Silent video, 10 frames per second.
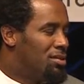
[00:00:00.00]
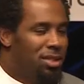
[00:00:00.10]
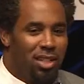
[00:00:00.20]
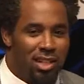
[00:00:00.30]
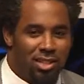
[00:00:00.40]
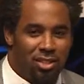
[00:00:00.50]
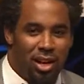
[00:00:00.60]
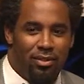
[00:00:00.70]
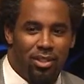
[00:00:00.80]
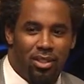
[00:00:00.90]
Wouldn't you like to
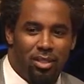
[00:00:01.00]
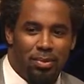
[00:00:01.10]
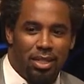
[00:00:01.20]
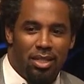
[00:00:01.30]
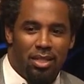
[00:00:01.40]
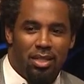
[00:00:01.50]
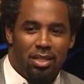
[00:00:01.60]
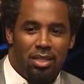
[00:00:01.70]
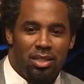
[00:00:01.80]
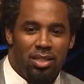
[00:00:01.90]
travel a little bit?
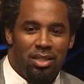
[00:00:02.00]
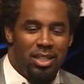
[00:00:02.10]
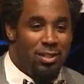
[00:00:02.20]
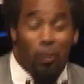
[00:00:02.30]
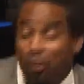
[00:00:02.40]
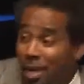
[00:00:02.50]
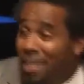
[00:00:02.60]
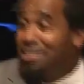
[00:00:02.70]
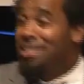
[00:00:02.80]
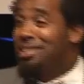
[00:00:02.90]
So it
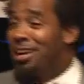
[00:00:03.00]
piqued his